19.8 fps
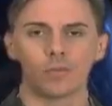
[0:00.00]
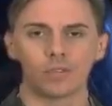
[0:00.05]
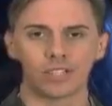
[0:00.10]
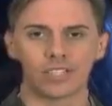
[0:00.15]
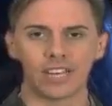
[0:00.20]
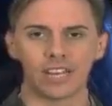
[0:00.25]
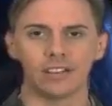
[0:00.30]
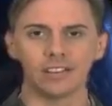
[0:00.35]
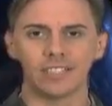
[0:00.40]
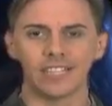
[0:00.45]
We're
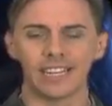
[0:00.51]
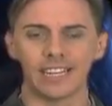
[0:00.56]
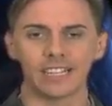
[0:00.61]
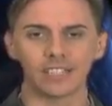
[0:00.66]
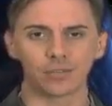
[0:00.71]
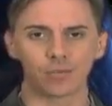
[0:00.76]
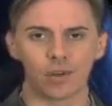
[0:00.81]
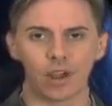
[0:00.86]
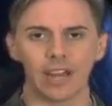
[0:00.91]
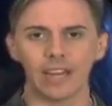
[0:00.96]
selling
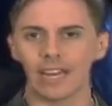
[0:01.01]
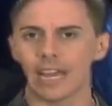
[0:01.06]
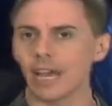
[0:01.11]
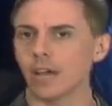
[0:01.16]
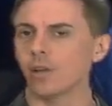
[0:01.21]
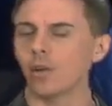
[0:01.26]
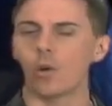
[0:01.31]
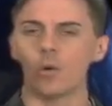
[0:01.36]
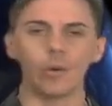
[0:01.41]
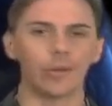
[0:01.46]
tickets right
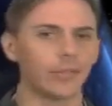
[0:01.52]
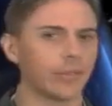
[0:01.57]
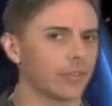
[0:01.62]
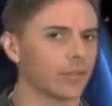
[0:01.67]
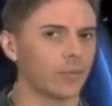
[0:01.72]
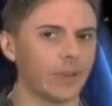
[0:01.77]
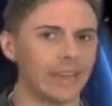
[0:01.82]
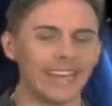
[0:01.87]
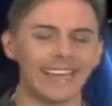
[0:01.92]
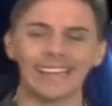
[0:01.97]
now, only through
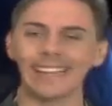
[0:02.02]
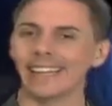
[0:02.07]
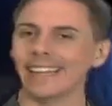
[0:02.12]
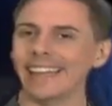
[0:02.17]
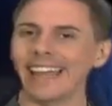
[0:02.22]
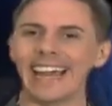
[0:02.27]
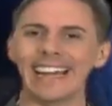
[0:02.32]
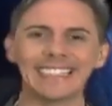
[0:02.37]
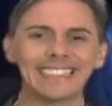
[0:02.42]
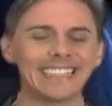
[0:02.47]
the weekend,
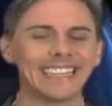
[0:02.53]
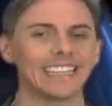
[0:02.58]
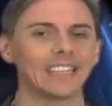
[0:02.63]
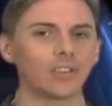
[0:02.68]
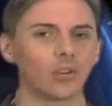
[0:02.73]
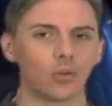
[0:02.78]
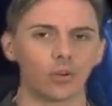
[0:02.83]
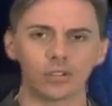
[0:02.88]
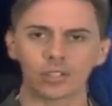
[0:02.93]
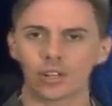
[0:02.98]
and that's
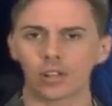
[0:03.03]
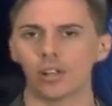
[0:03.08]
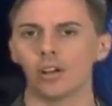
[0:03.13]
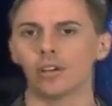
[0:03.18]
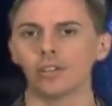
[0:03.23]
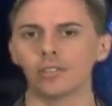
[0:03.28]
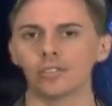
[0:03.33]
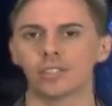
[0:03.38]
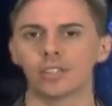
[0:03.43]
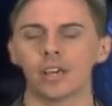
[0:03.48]
it. Doors
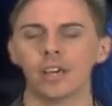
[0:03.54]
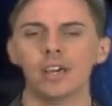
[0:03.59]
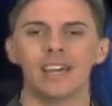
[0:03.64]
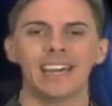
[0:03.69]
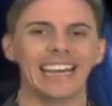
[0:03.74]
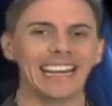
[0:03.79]
closed.